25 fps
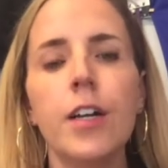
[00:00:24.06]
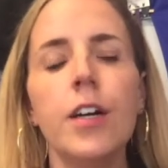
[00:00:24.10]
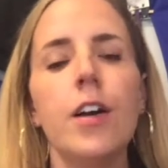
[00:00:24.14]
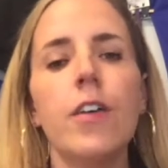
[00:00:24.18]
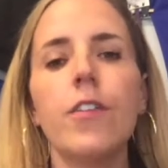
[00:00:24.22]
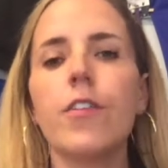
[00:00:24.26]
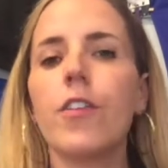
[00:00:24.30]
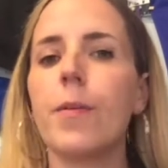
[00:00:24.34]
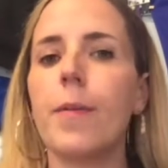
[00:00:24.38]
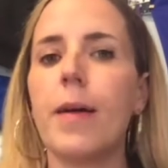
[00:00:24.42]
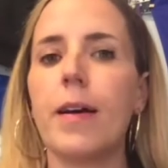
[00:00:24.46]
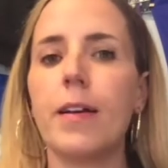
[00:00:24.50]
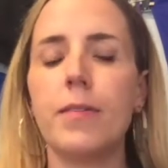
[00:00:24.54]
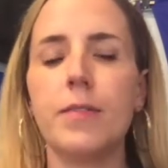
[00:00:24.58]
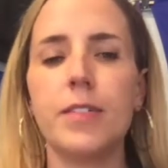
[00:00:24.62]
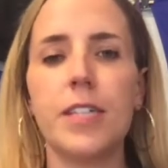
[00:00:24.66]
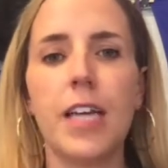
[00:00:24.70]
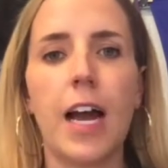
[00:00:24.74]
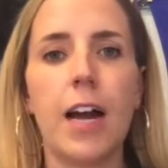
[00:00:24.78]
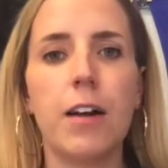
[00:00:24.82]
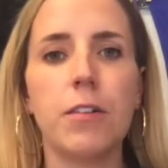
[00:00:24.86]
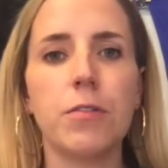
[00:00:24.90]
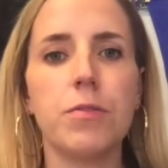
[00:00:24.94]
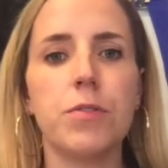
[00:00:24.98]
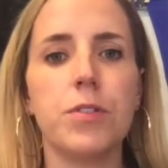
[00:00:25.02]
from out of
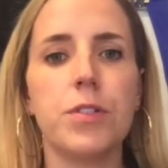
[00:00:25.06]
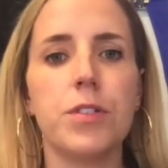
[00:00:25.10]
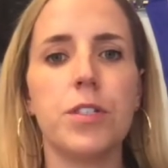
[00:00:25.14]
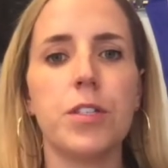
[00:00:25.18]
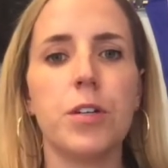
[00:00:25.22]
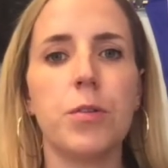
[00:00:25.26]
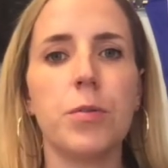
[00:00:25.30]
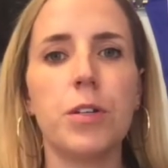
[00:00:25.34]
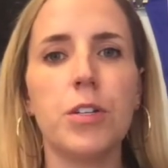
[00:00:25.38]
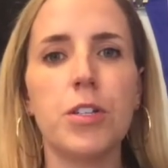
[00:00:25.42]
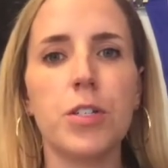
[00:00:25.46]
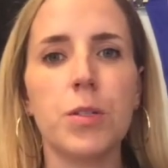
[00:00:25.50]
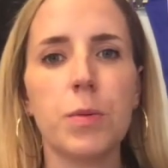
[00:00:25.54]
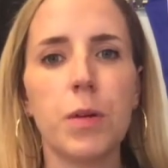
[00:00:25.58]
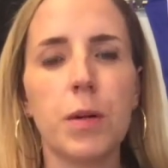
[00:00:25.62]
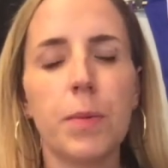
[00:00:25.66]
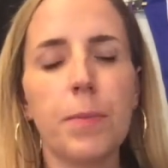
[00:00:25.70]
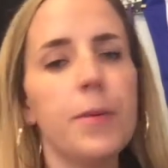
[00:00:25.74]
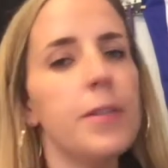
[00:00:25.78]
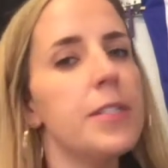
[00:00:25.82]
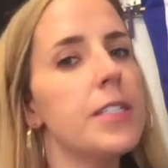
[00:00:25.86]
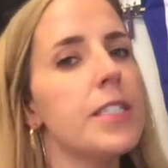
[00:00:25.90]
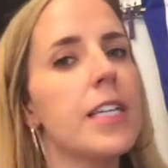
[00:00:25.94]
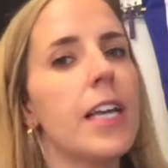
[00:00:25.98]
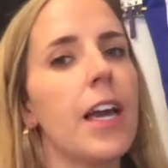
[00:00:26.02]
town. So we just want to
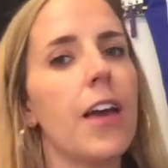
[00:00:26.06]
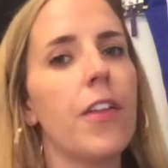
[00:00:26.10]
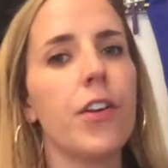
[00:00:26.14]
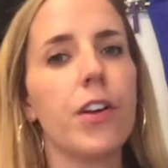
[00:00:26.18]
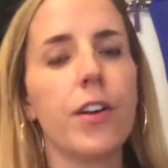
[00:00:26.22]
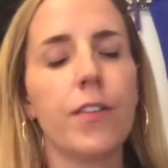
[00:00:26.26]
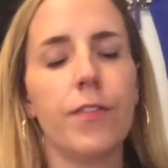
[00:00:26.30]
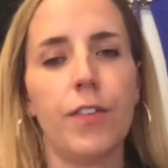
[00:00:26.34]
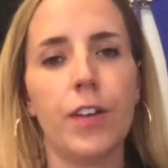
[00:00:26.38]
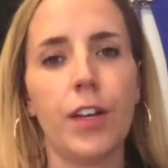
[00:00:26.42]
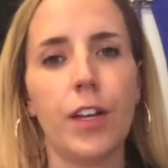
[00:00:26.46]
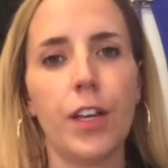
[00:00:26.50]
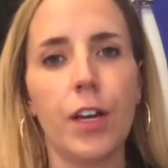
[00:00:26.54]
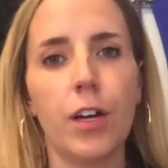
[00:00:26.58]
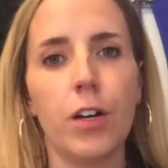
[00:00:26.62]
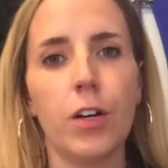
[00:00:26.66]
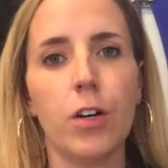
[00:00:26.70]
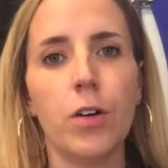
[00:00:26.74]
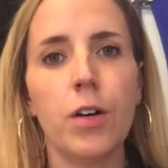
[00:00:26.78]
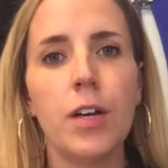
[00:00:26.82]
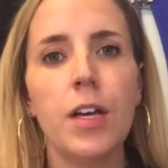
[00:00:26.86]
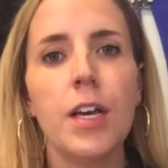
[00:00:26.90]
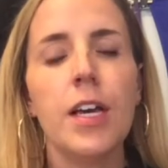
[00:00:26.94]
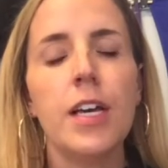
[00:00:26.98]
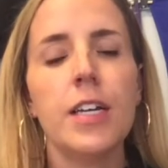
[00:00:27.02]
put together a
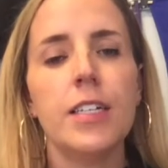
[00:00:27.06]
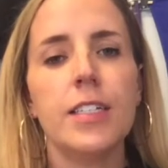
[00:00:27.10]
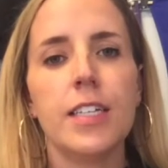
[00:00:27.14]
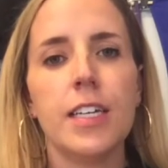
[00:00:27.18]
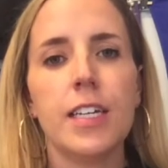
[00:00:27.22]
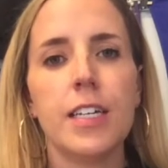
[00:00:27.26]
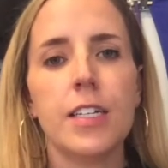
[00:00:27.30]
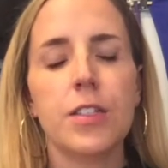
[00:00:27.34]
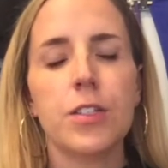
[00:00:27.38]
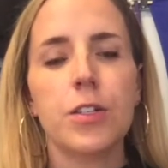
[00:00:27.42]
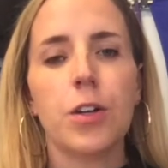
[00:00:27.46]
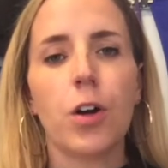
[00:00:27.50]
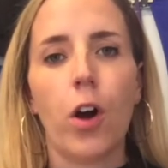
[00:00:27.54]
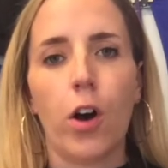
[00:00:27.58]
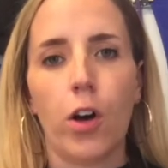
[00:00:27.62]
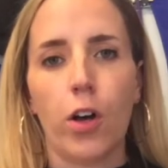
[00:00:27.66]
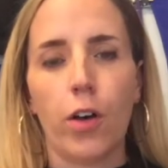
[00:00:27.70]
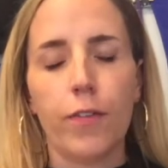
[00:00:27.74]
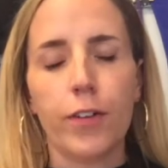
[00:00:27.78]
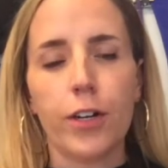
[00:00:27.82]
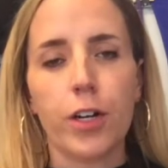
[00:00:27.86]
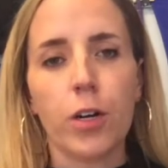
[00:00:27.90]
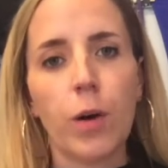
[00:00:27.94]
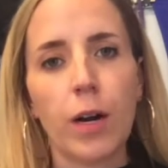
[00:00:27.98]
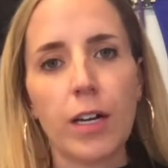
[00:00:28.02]
video to answer all of
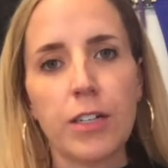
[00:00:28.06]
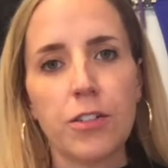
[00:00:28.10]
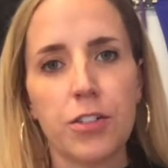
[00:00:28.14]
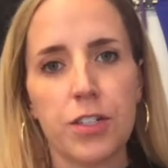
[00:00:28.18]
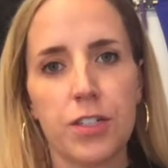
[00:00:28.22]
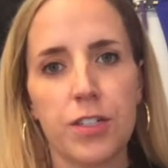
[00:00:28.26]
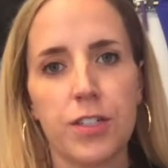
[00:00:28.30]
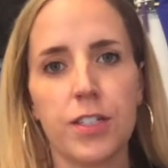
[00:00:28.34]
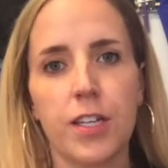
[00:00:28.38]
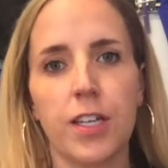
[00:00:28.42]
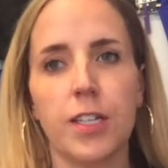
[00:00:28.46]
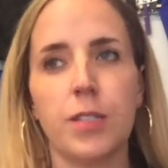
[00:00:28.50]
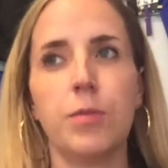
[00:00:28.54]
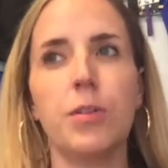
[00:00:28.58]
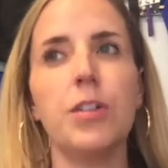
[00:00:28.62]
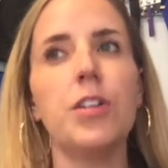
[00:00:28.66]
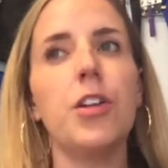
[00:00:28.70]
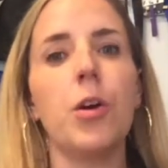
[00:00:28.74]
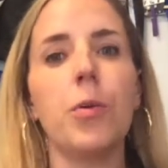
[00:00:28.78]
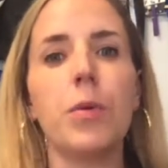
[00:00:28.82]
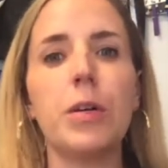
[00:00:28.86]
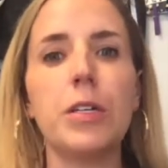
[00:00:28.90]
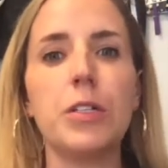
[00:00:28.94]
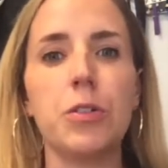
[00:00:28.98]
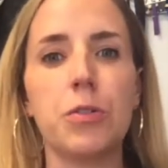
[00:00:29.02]
your questions because we know
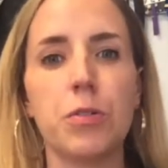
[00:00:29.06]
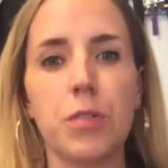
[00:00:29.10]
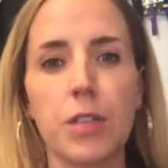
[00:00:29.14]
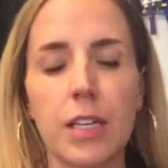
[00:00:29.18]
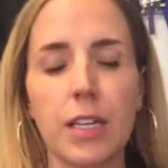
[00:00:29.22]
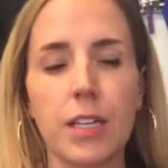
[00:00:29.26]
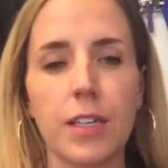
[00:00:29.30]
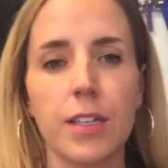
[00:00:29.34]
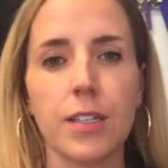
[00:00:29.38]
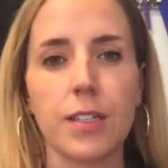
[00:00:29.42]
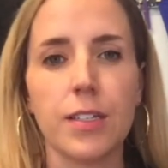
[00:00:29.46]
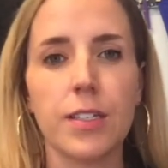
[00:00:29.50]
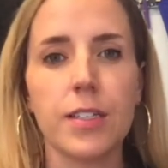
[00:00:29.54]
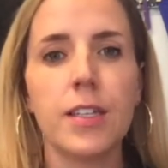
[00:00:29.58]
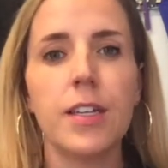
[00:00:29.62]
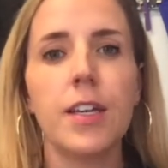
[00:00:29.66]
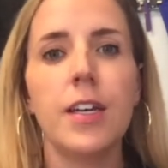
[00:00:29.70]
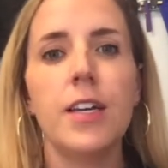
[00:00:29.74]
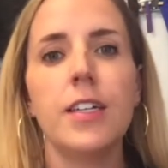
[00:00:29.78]
we do things